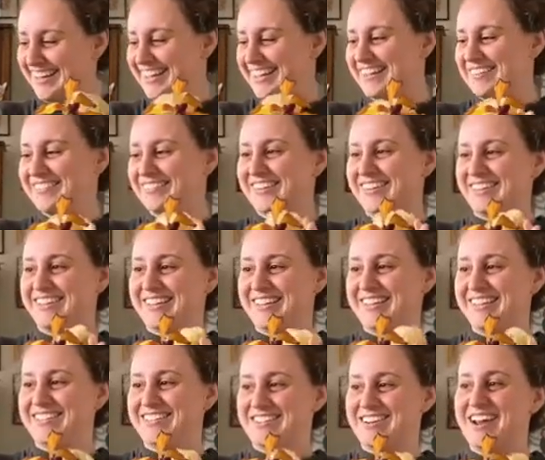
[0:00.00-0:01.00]
Well, kid
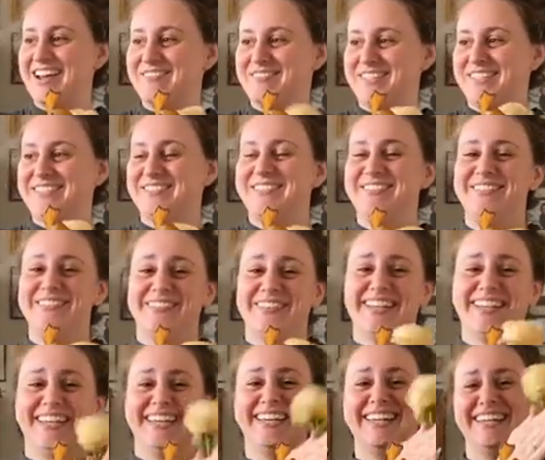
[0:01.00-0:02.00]
traps
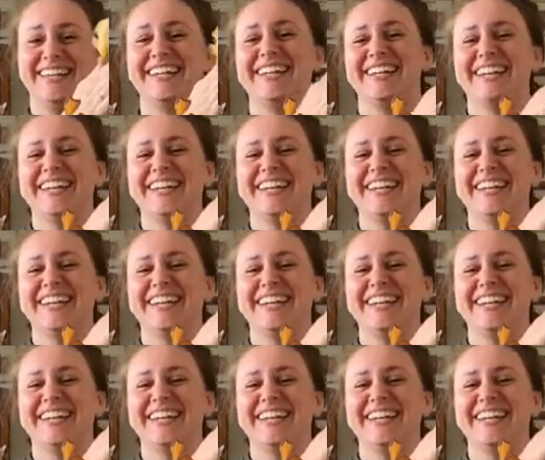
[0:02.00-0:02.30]
me in.